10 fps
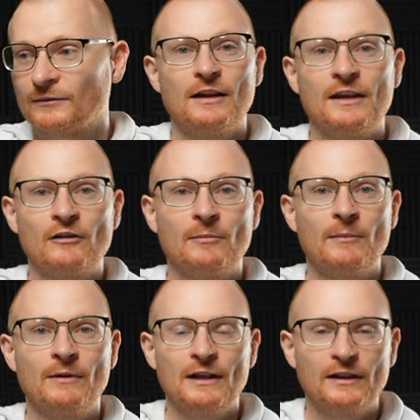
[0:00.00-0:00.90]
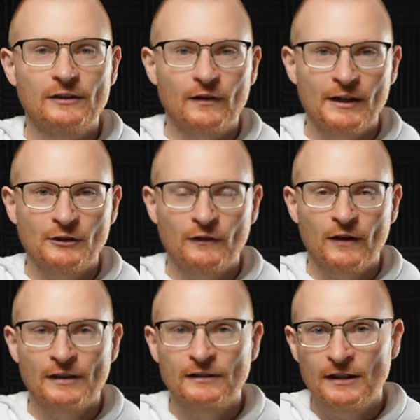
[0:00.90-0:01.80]
Now remember, nothing's financial
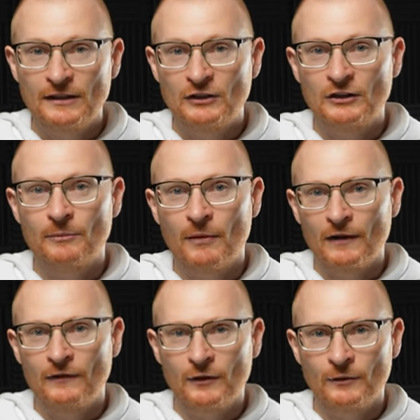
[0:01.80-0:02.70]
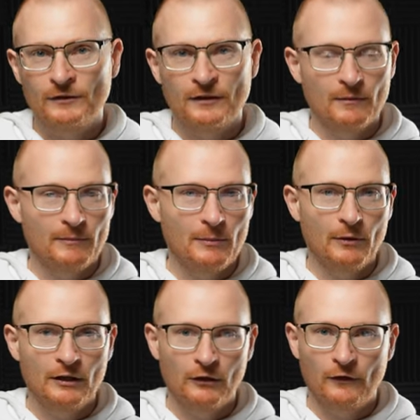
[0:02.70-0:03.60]
advice. These are just my views. People
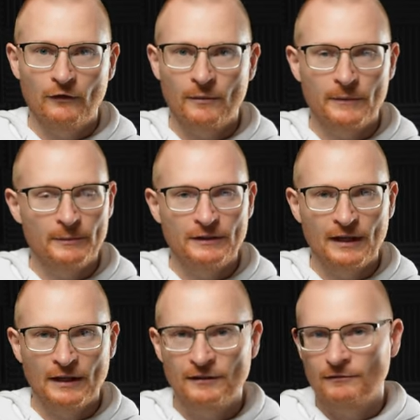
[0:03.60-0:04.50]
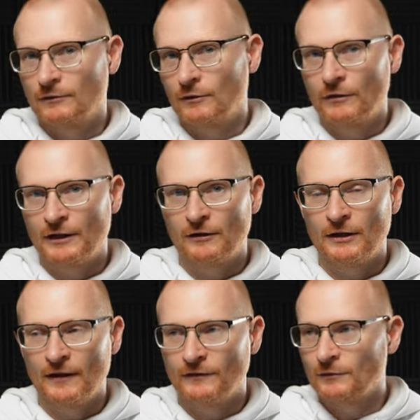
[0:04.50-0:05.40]
can learn from the mistakes or they don't
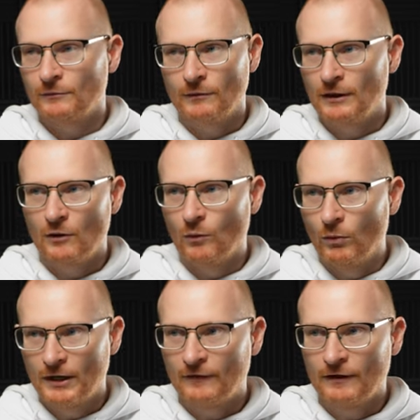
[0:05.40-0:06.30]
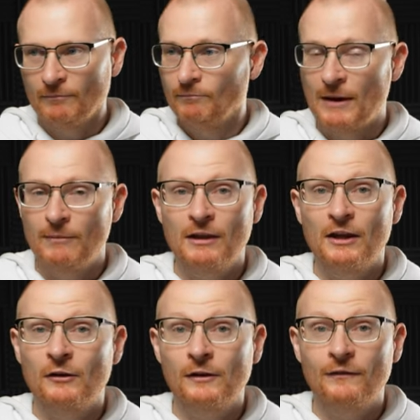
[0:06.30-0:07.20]
have to. Whatever. Maybe they
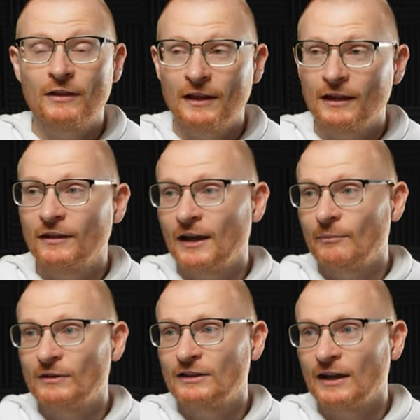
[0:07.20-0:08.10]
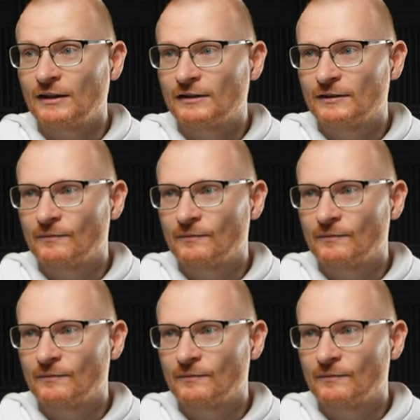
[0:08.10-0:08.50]
don't even think they're mistakes.